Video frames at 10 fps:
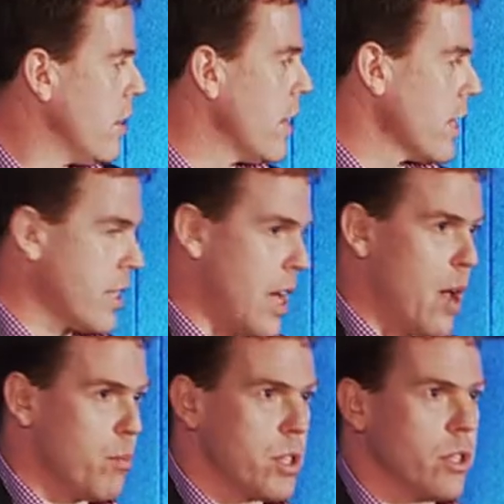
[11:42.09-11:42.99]
That's
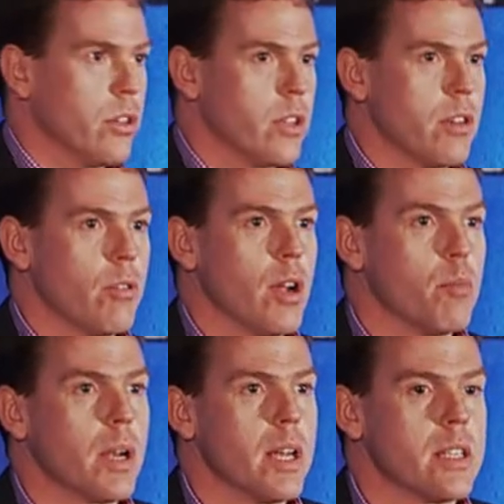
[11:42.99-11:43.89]
absolutely the right
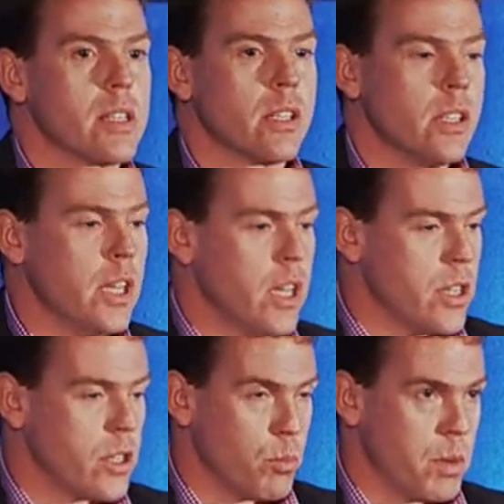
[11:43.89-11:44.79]
place.
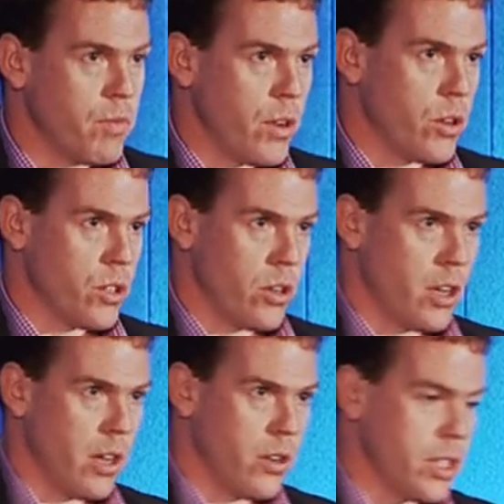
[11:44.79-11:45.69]
So big focus on
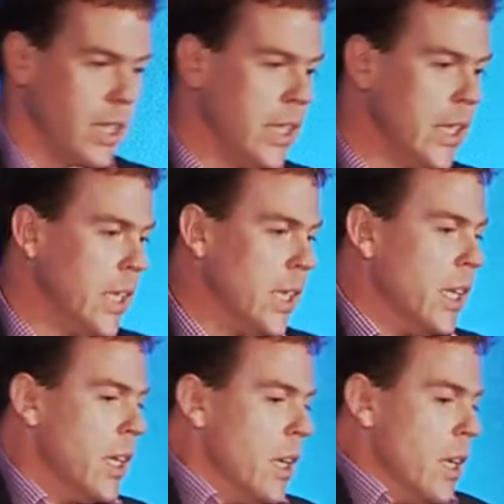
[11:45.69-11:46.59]
IoT.
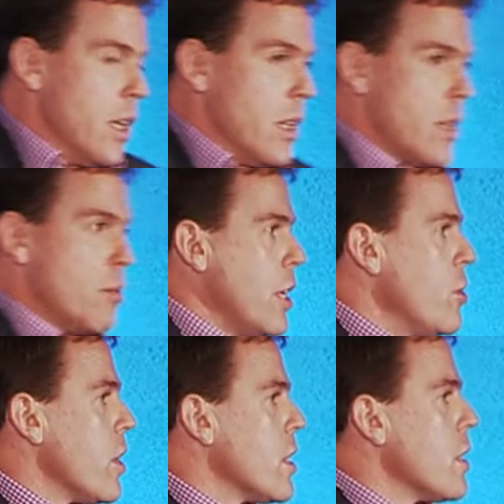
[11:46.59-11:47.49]
Some
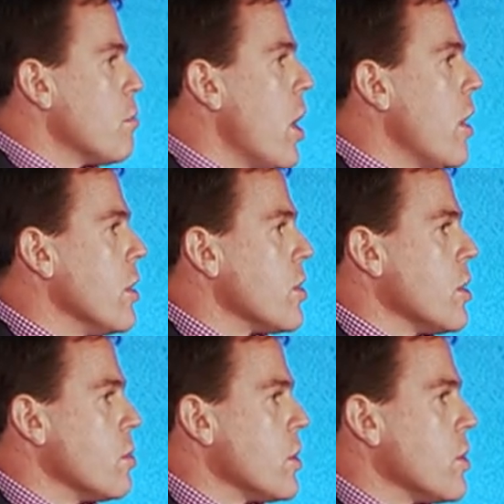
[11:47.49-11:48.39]
interesting
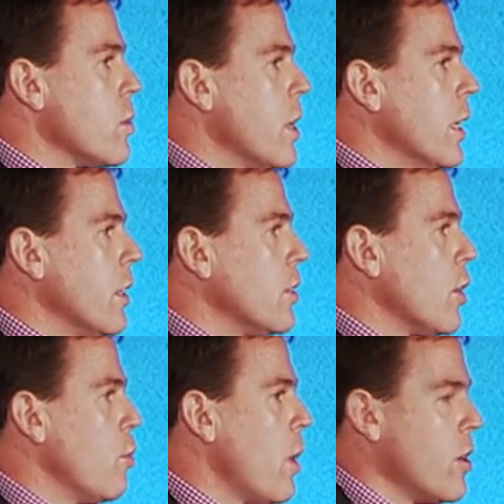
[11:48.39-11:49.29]
partnerships as well.
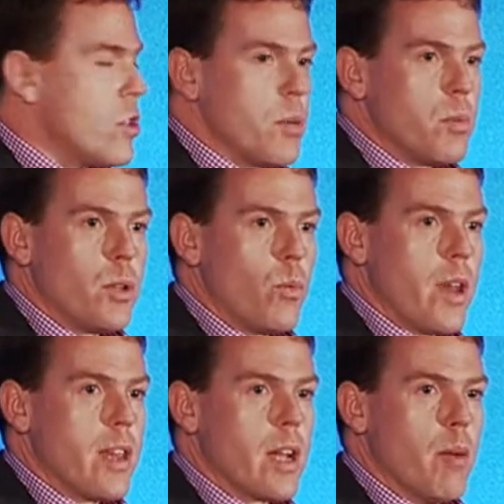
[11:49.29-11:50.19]
So partnership with the
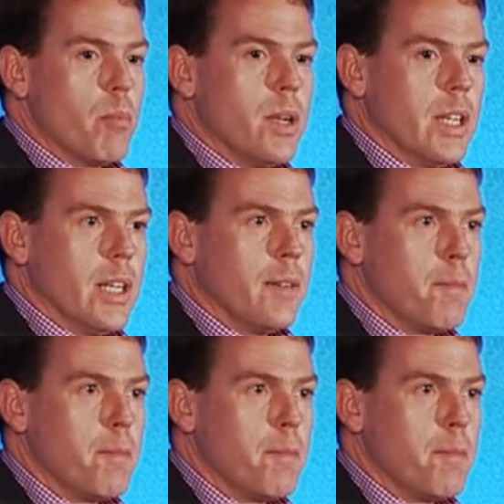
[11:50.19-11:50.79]
Weather Company.